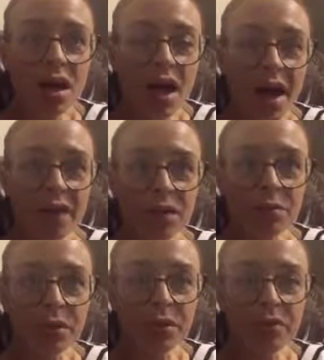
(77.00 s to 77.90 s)
and the
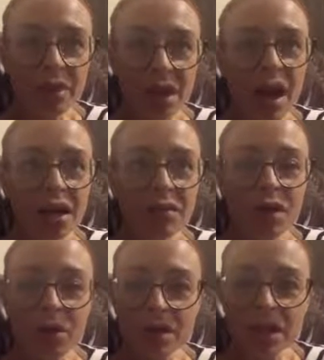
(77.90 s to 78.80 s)
improvement kind of
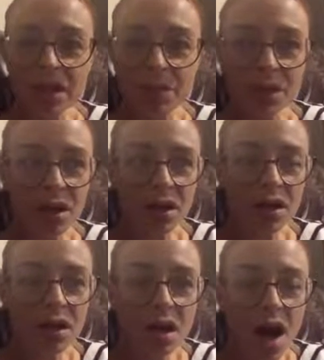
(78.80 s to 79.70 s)
always gets put
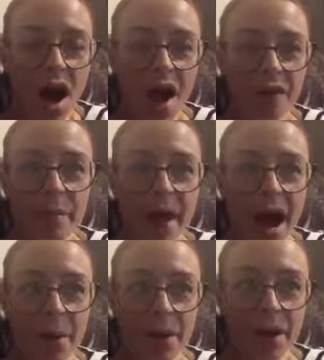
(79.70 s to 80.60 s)
on the
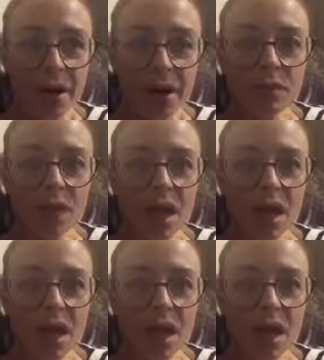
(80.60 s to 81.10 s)
back burner.